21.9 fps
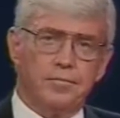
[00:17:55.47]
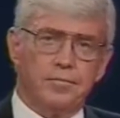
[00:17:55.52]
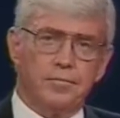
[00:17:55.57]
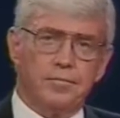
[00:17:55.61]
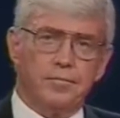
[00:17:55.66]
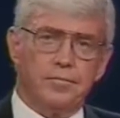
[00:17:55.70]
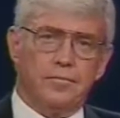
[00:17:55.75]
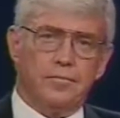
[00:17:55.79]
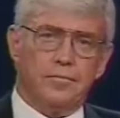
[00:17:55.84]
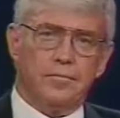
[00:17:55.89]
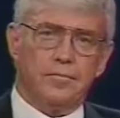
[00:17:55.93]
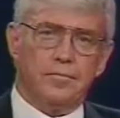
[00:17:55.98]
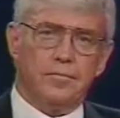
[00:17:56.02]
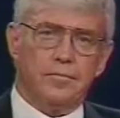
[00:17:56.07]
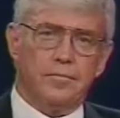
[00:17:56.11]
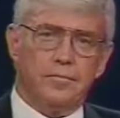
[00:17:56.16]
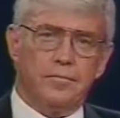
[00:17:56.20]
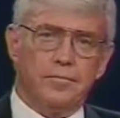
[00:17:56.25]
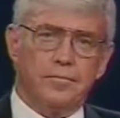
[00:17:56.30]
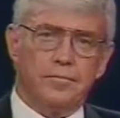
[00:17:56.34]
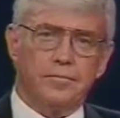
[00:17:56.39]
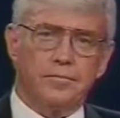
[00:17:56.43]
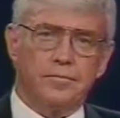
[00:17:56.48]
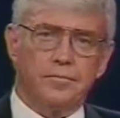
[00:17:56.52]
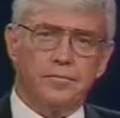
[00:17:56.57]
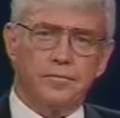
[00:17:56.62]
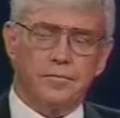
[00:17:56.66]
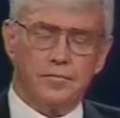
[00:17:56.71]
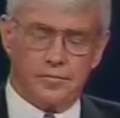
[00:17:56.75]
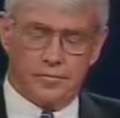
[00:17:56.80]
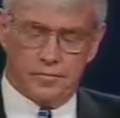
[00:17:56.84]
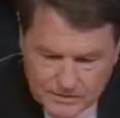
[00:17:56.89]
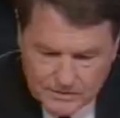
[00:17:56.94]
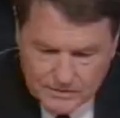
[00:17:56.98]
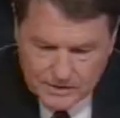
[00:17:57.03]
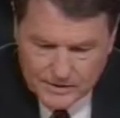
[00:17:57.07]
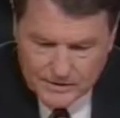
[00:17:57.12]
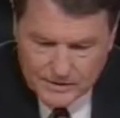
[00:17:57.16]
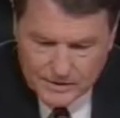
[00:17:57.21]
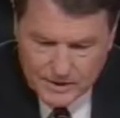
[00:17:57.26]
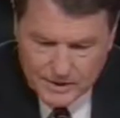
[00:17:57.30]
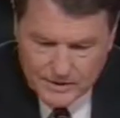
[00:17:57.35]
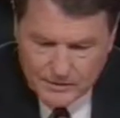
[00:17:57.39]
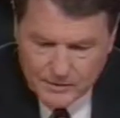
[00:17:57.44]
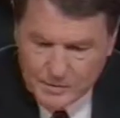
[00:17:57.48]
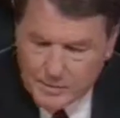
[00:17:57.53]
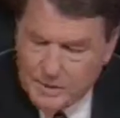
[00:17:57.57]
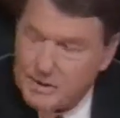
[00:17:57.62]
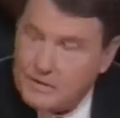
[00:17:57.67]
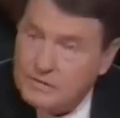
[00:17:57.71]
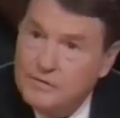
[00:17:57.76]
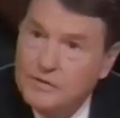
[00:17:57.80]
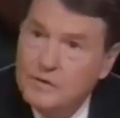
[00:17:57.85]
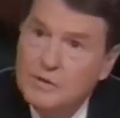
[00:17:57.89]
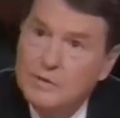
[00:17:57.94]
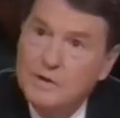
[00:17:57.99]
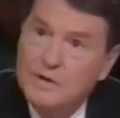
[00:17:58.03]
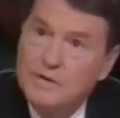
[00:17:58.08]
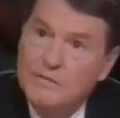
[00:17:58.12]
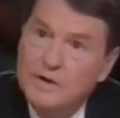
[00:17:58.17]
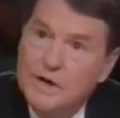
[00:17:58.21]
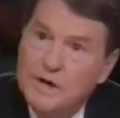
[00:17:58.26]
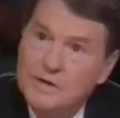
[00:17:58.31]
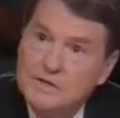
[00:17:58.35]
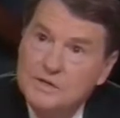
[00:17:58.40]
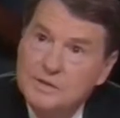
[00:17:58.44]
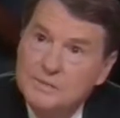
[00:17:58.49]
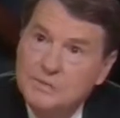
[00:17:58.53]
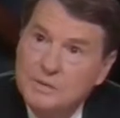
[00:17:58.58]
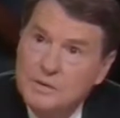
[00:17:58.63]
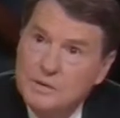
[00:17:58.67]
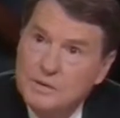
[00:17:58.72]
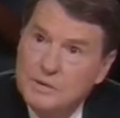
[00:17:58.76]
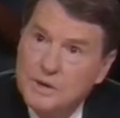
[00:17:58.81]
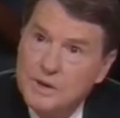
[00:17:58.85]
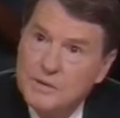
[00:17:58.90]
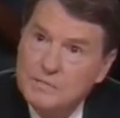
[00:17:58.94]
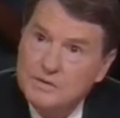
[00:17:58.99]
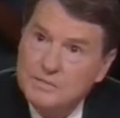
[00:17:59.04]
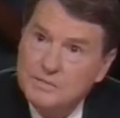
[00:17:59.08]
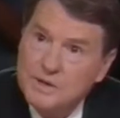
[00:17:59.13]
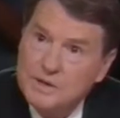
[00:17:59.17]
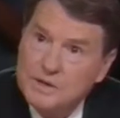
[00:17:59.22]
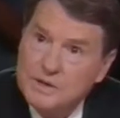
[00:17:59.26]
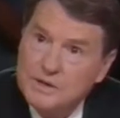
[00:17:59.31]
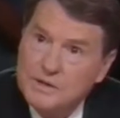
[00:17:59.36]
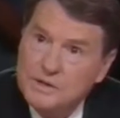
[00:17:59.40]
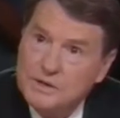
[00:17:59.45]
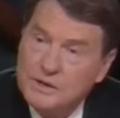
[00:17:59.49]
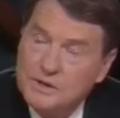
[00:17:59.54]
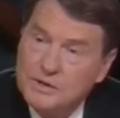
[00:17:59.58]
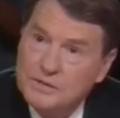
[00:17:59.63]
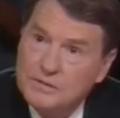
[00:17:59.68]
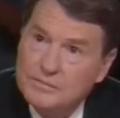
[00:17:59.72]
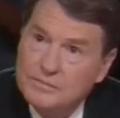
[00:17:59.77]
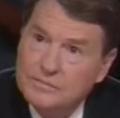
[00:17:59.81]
Mr. Vice President, should federal government affirmative action programs be continued?